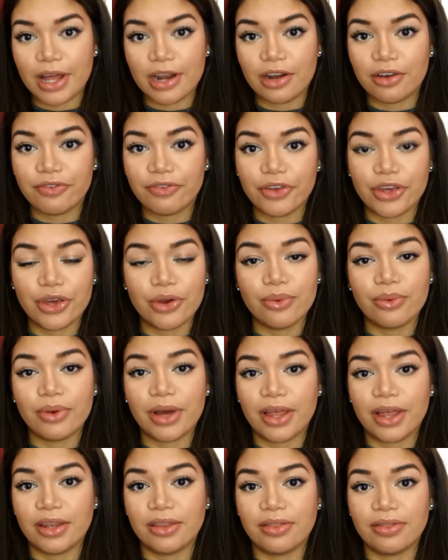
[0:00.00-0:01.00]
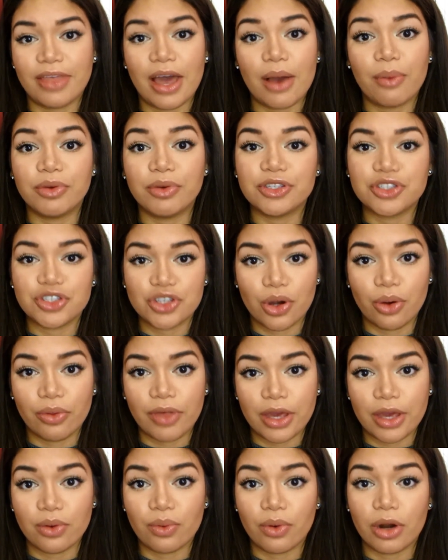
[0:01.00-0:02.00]
letter for you. And that would show
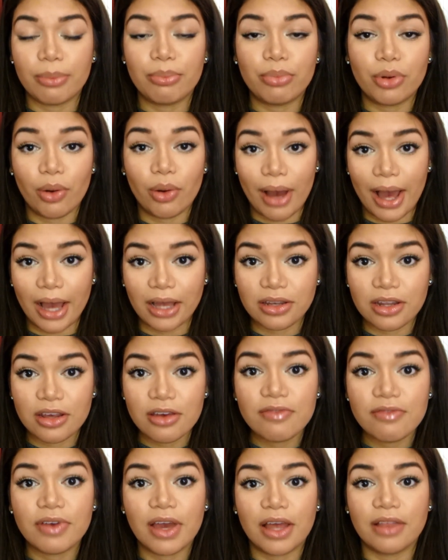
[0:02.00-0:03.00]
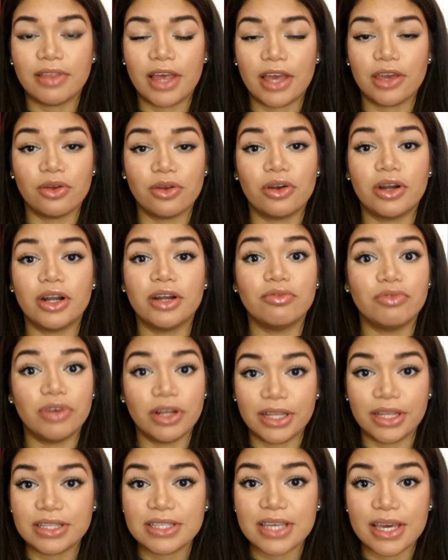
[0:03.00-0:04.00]
that you are proactive and that you're
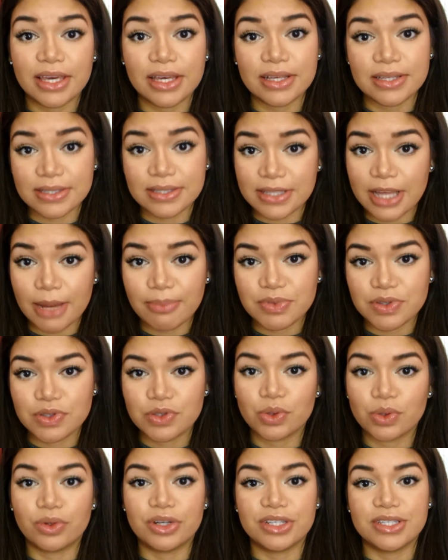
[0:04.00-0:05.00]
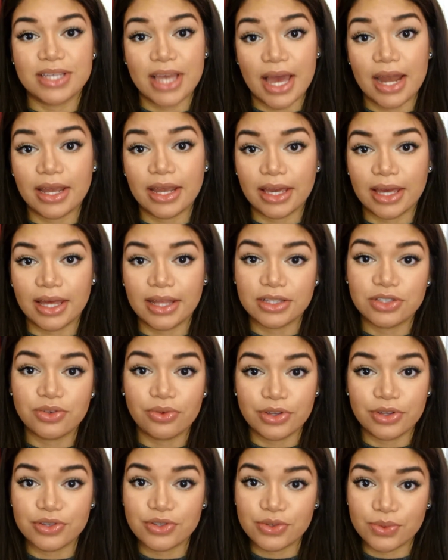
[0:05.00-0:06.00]
really taking steps towards getting into
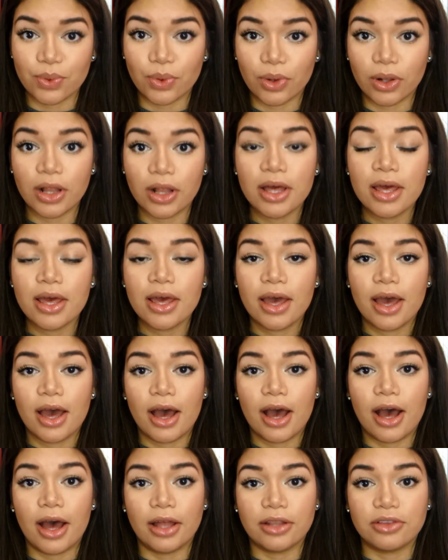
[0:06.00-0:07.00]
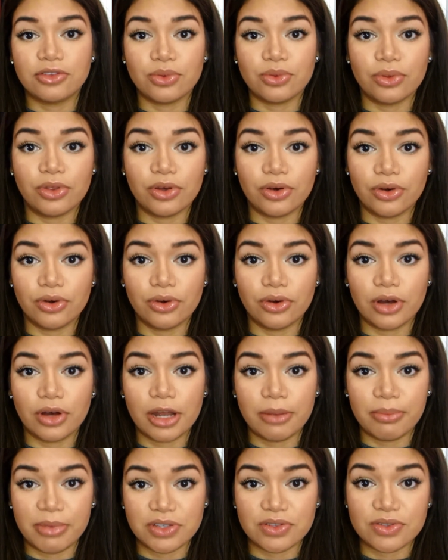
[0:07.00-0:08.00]
the school, to the
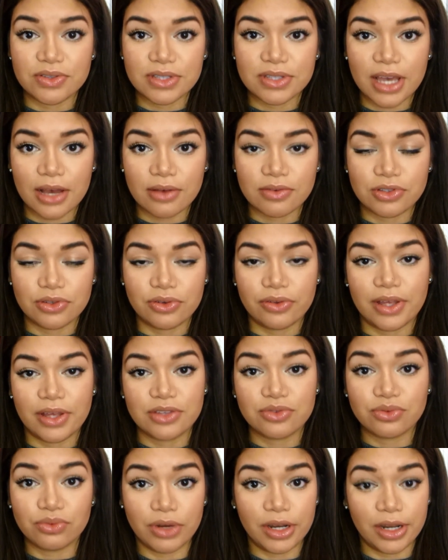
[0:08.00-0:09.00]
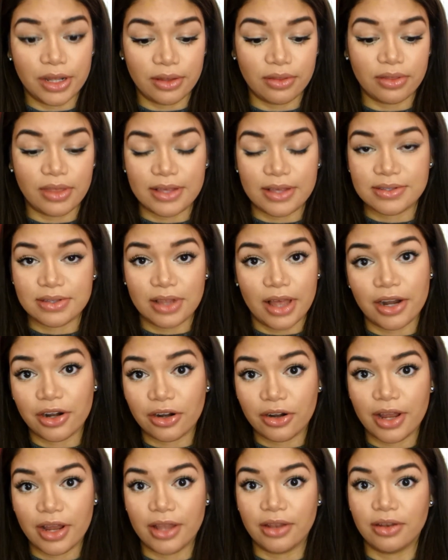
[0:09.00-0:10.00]
admissions counselor that's reading this
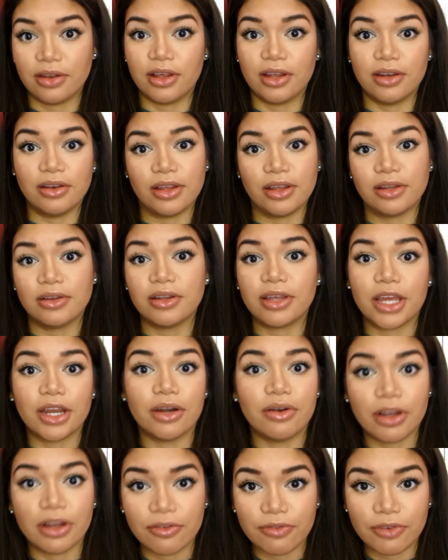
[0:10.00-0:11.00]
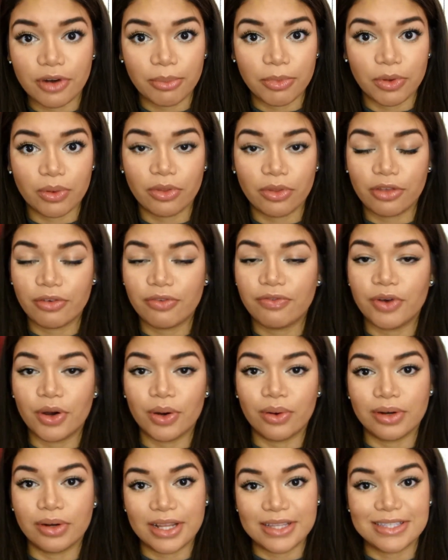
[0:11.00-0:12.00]
letter and hearing from you on the
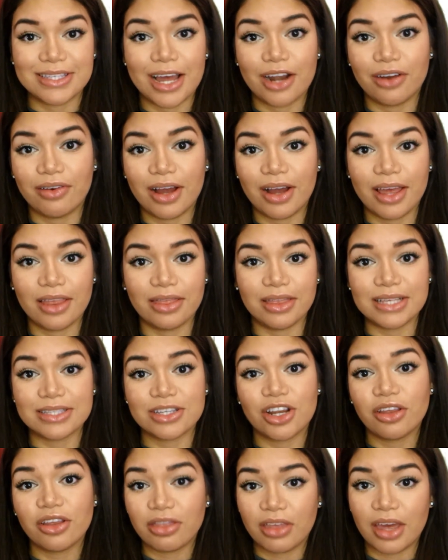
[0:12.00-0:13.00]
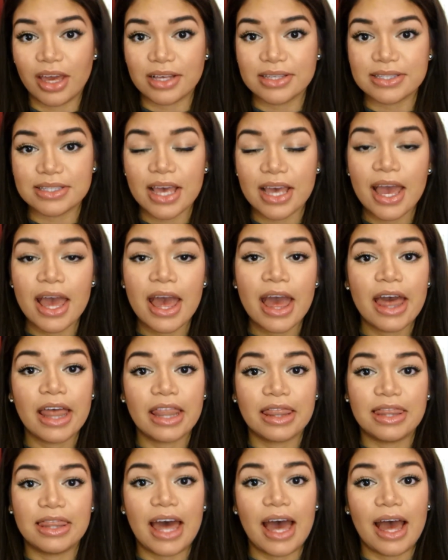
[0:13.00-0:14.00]
phone, etc. And these are things
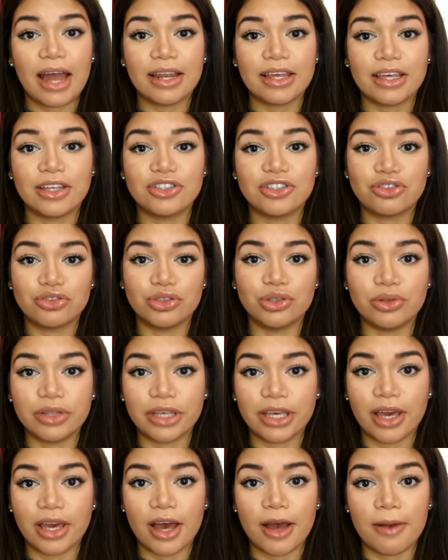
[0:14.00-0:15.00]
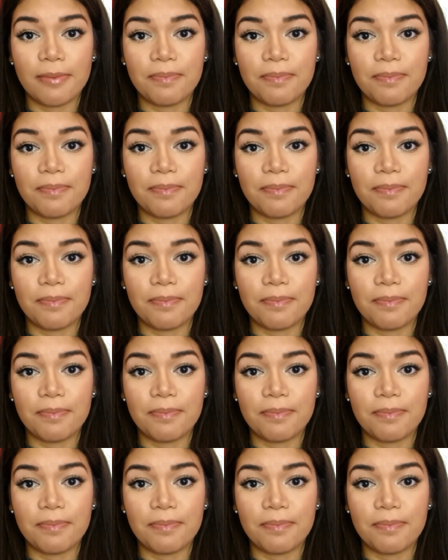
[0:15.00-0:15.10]
that can truly